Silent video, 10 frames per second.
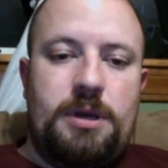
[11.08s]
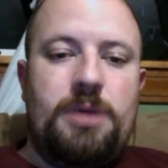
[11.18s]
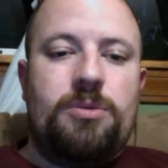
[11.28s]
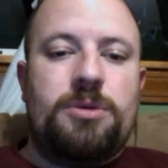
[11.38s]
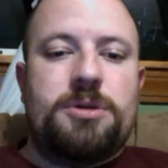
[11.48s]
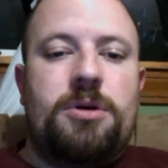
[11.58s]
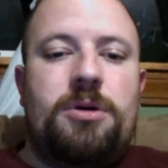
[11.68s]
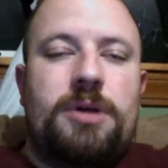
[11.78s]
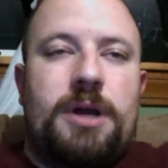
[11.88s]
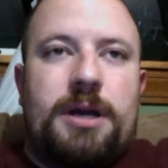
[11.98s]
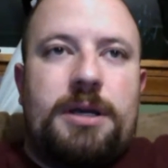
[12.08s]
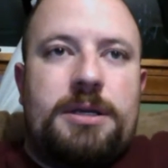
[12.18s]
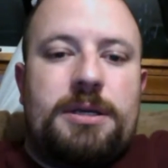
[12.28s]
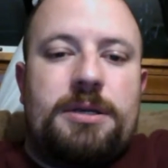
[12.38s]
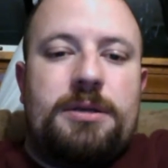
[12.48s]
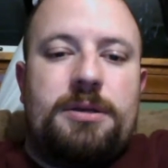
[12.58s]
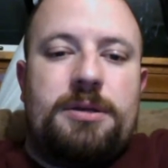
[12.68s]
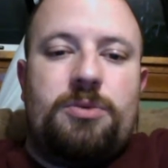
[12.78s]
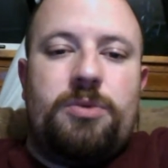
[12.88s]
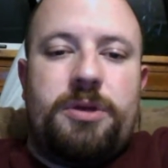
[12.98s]
what's going on, guys?
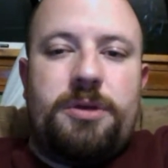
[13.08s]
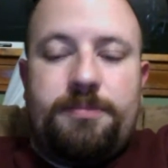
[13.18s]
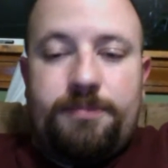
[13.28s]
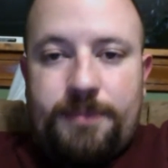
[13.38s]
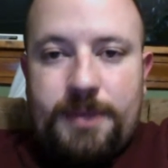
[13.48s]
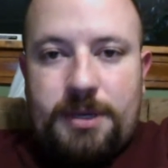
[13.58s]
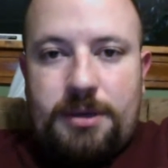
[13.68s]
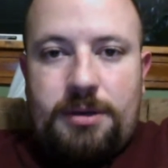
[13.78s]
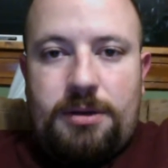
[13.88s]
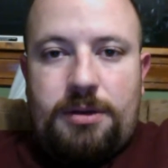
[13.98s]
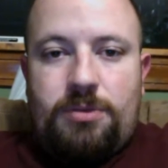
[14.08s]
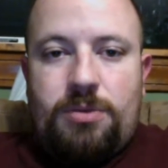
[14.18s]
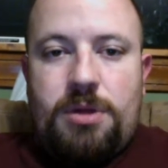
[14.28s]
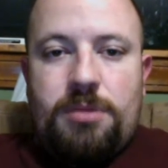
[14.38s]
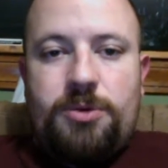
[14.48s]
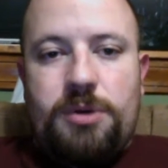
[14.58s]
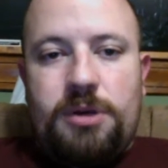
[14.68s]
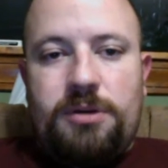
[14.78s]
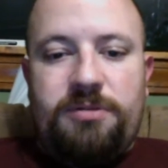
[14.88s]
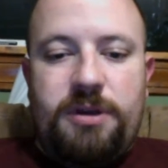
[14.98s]
This is William. Welcome to
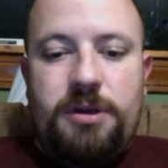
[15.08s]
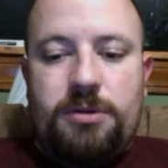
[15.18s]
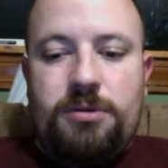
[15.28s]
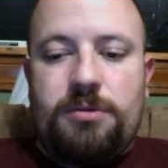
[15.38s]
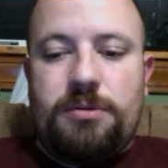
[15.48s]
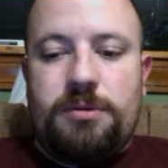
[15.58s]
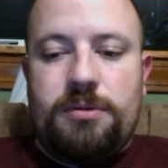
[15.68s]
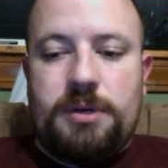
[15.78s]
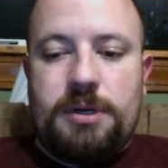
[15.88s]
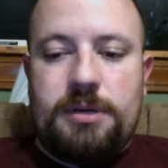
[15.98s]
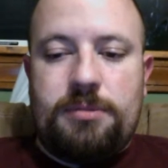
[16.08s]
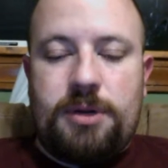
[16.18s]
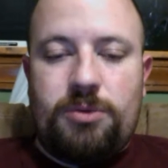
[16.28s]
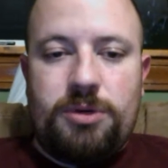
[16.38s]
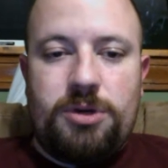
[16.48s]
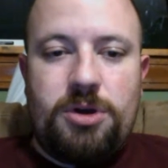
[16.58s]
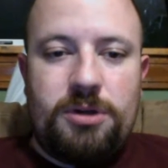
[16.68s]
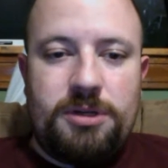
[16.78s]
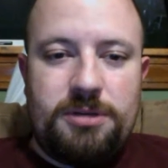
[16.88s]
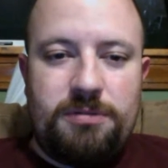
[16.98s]
another video. I wouldn't
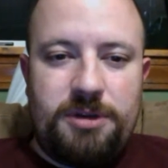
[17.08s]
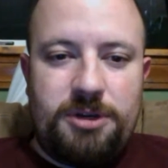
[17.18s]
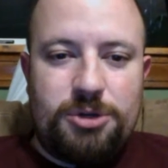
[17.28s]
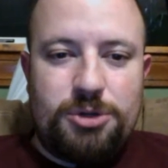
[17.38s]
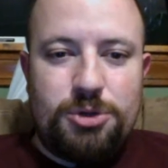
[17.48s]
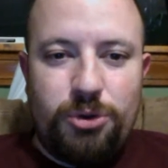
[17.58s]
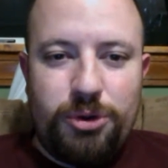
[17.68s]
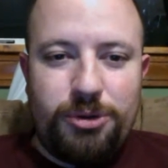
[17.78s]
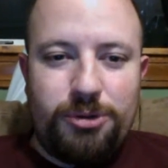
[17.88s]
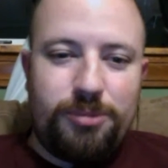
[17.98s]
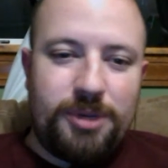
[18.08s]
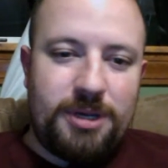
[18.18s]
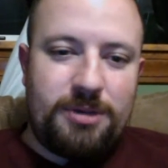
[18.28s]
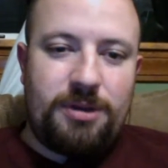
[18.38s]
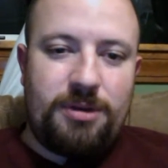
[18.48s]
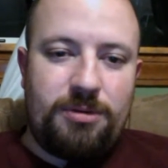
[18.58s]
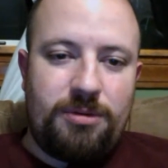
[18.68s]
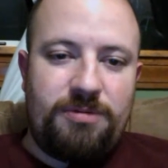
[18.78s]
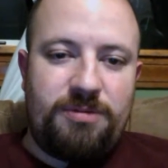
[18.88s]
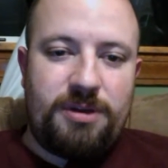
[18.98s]
call this a video tutorial because I don't
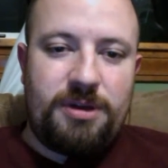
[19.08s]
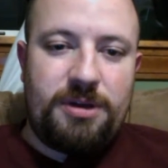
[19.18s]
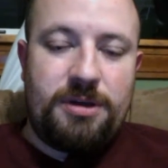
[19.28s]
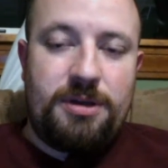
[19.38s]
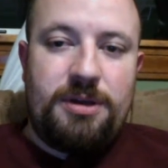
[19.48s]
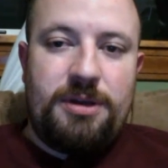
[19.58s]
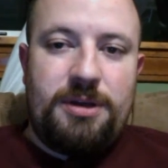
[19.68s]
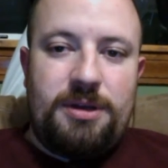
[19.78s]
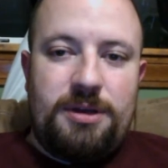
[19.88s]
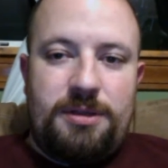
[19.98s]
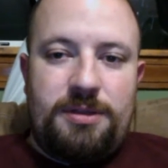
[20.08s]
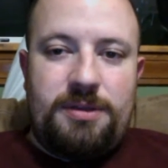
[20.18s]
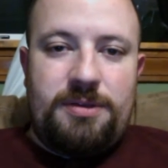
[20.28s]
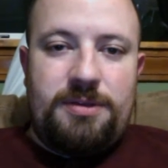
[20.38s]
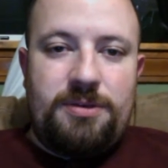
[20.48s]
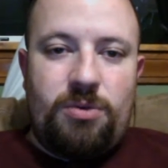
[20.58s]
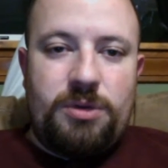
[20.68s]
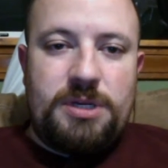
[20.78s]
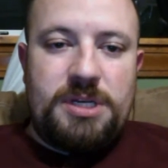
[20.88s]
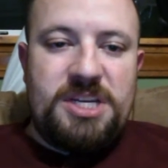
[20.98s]
know if this is
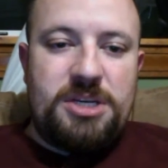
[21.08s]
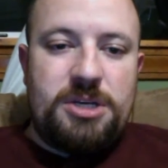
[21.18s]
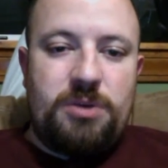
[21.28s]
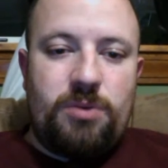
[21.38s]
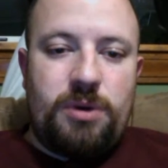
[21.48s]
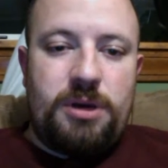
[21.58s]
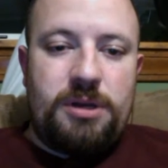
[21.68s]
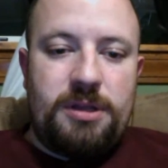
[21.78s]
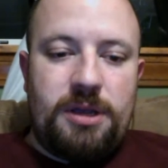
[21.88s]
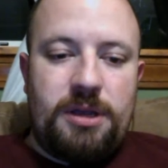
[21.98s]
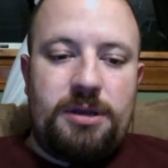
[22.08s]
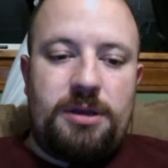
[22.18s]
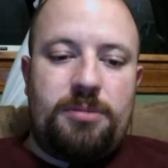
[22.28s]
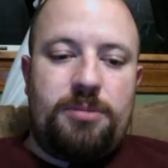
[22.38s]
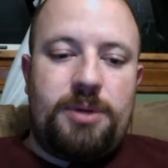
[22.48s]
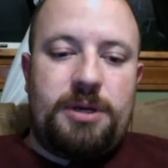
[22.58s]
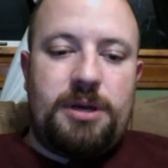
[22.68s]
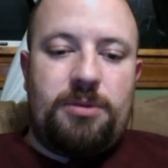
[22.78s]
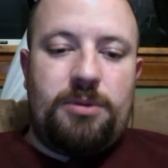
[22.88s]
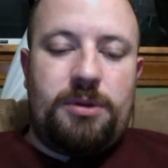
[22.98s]
going to teach anyone anything, but
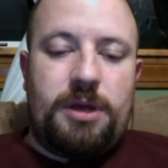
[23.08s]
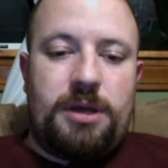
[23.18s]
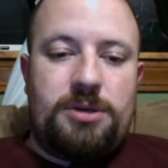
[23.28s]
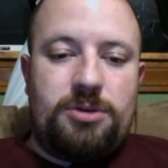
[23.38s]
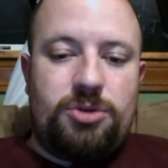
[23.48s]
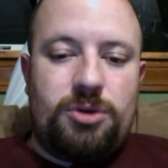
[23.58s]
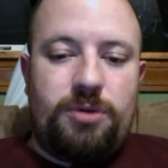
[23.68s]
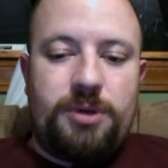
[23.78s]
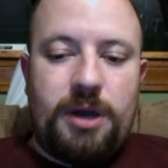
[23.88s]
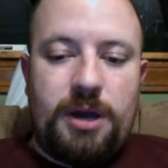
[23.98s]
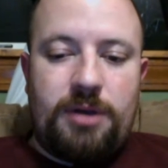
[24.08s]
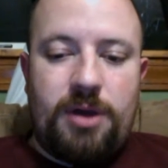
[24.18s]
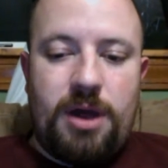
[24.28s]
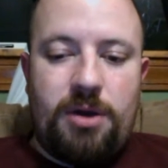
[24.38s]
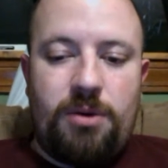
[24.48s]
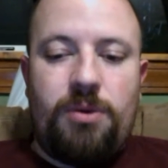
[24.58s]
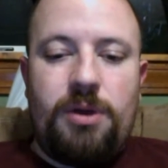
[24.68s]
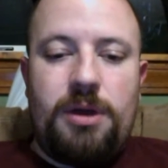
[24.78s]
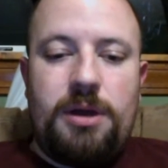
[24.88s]
I would like to show you guys how